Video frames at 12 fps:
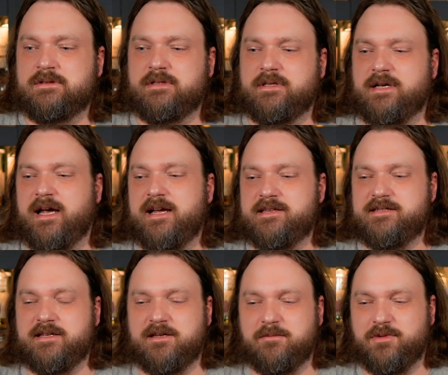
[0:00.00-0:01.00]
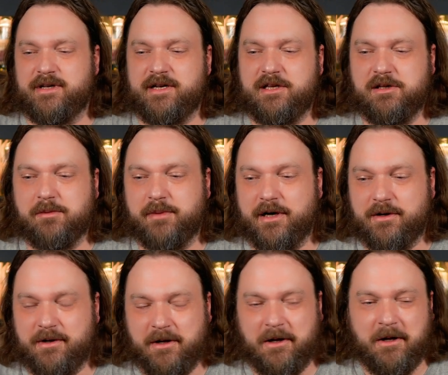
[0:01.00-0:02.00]
the constant complaining
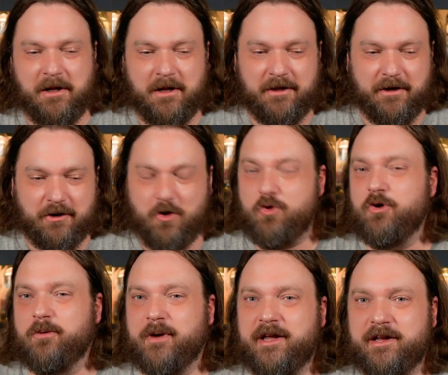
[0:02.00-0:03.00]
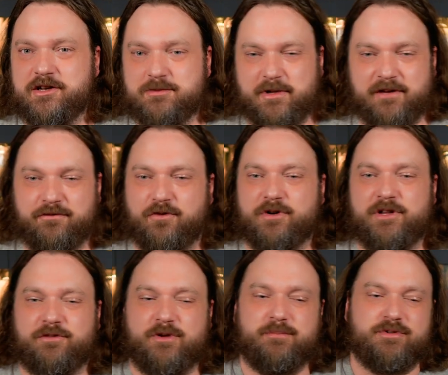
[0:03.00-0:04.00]
about their core range being
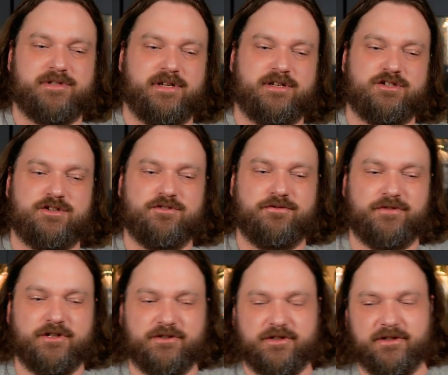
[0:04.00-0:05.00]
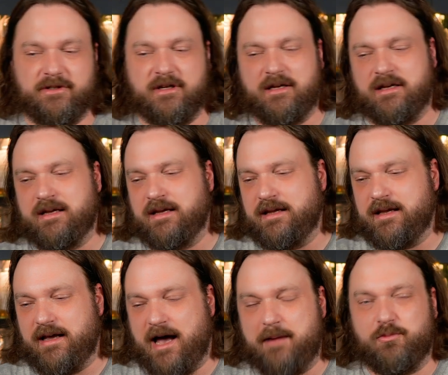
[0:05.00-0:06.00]
43% chill filtered.
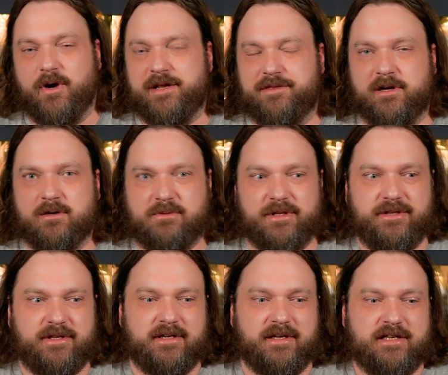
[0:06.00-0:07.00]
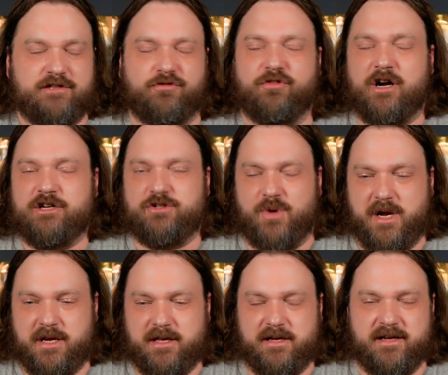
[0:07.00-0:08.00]
I'm right there with you. It's
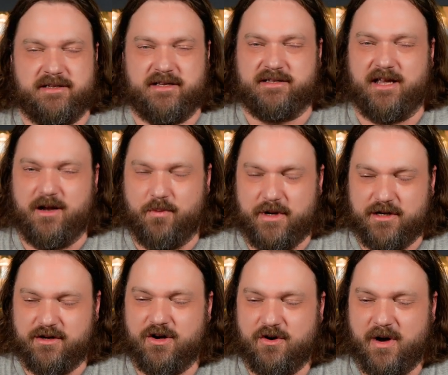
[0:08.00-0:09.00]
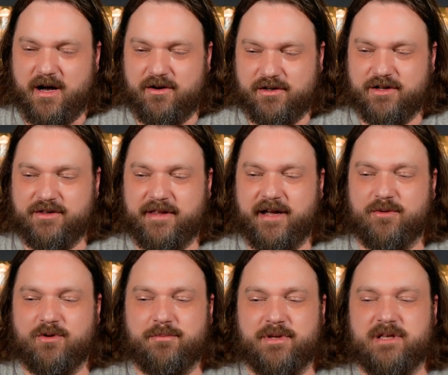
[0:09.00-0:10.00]
frustrating because it's like, we know how good that
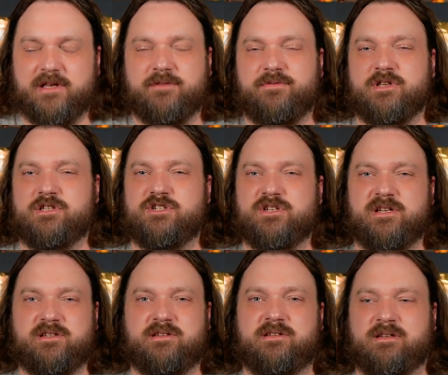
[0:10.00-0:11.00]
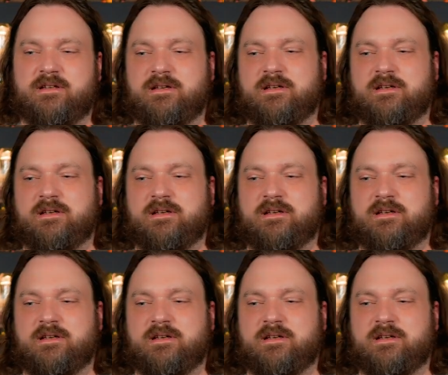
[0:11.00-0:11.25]
will be if you just,